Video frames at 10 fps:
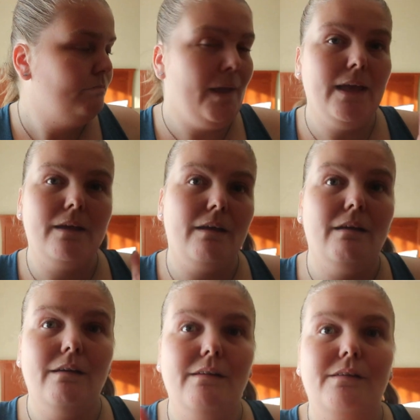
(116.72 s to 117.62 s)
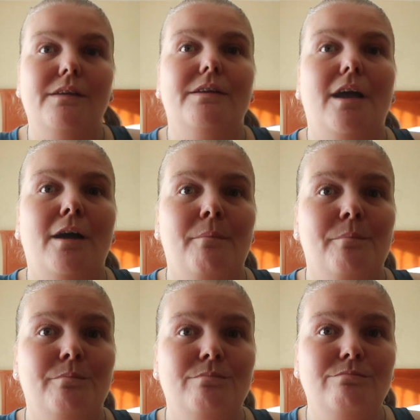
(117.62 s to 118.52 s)
make
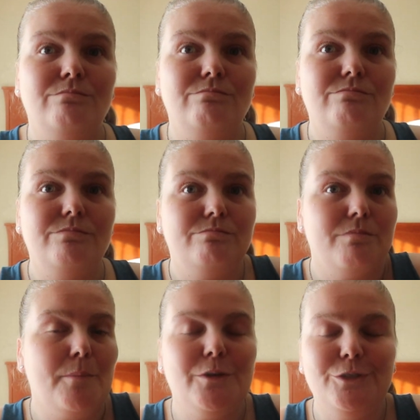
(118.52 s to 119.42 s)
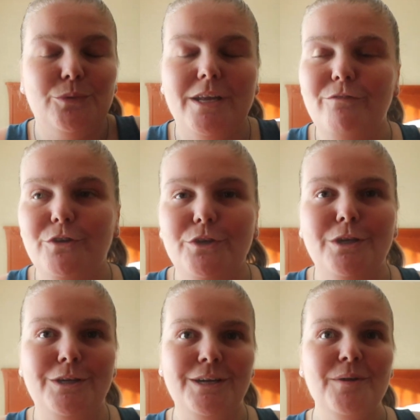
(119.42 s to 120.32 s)
um, memories or whatever.
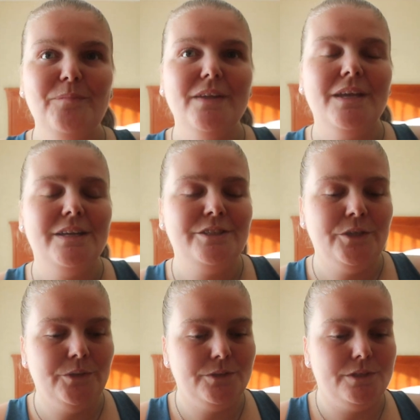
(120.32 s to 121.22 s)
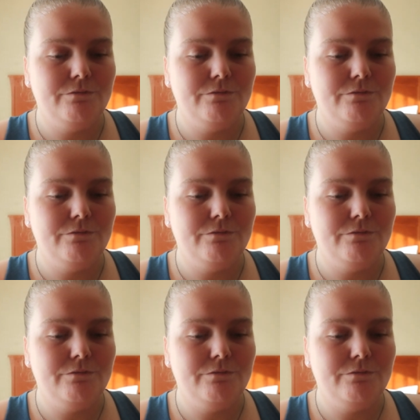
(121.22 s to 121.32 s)
So